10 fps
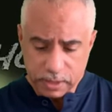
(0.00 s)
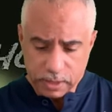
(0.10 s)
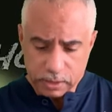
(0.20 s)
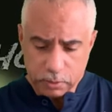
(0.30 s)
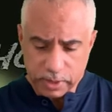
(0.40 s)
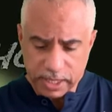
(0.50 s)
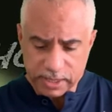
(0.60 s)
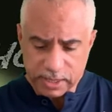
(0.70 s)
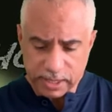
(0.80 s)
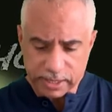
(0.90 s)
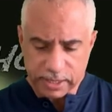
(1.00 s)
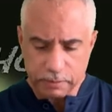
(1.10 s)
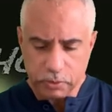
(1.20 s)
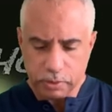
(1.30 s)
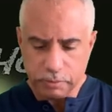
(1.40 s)
So with that selected,
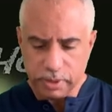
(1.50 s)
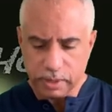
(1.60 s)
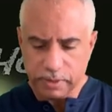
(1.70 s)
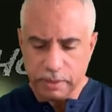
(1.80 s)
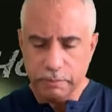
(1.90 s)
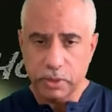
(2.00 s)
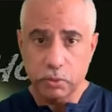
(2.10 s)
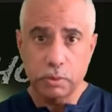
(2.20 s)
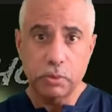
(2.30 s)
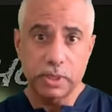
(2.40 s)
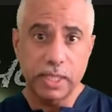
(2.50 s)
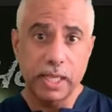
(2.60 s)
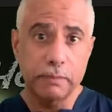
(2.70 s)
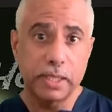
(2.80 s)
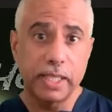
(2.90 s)
I'm going to bring up that menu one more
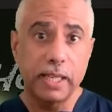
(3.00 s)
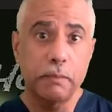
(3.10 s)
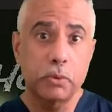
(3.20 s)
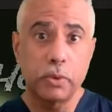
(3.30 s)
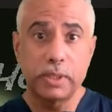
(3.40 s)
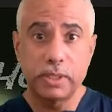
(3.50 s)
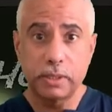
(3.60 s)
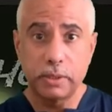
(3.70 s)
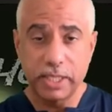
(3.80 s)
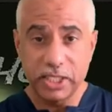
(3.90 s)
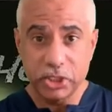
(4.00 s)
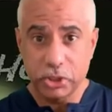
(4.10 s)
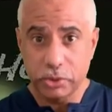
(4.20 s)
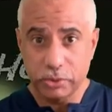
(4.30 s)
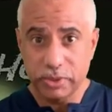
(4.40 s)
time, and now I'm going to go ahead and
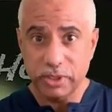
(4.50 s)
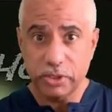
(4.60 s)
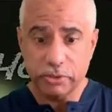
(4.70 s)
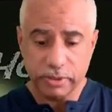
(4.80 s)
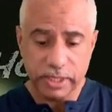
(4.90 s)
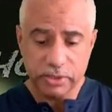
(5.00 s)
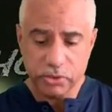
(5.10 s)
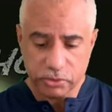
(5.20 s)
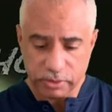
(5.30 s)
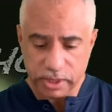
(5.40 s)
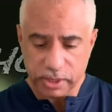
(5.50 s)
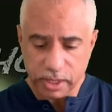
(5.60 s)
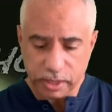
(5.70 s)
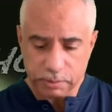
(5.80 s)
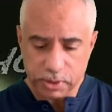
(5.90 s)
choose the green screen
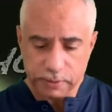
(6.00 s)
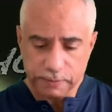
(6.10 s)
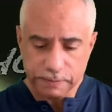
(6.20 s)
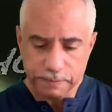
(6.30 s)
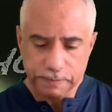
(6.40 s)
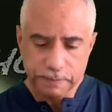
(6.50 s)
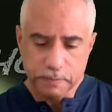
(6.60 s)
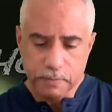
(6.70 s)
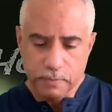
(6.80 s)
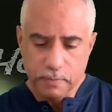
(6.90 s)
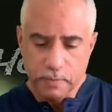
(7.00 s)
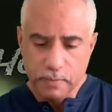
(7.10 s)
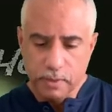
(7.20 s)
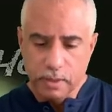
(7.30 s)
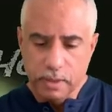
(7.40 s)
option.
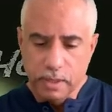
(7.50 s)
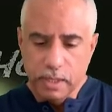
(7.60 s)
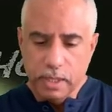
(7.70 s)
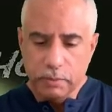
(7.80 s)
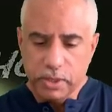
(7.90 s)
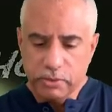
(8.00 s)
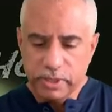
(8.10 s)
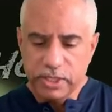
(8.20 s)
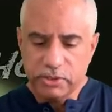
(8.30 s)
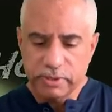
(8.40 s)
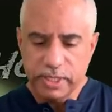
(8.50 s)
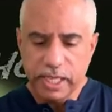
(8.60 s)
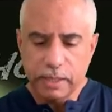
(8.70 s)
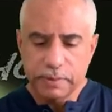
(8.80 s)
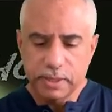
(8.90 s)
And with the green screen
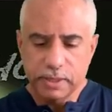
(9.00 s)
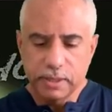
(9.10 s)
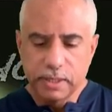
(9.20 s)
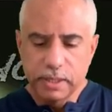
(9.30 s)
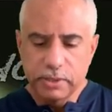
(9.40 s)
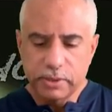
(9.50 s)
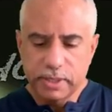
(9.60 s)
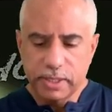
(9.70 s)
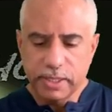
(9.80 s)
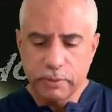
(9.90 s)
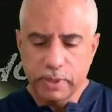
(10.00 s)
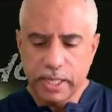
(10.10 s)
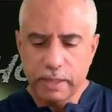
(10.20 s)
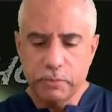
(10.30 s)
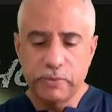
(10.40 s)
option, you'll see that what
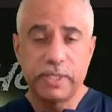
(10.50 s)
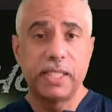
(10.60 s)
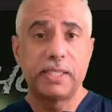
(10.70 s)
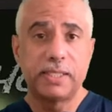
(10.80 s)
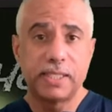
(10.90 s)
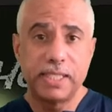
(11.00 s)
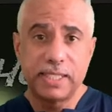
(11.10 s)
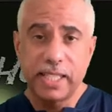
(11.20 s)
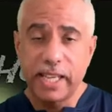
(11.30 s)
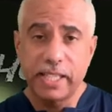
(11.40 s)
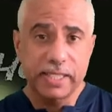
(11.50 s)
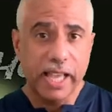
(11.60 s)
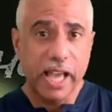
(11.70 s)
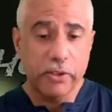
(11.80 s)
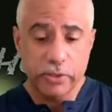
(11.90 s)
iMovie does is it takes
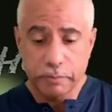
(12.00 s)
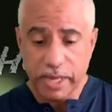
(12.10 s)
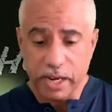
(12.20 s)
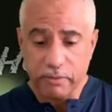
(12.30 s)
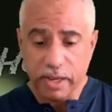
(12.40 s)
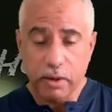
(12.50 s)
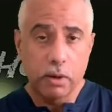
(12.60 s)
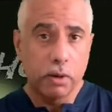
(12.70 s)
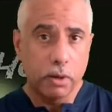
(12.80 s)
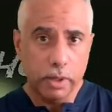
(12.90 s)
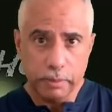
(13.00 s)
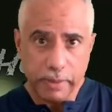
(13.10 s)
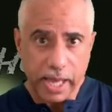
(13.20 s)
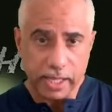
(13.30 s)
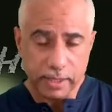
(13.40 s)
out the background
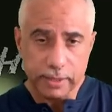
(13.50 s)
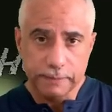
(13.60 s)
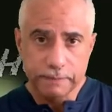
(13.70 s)
automatically.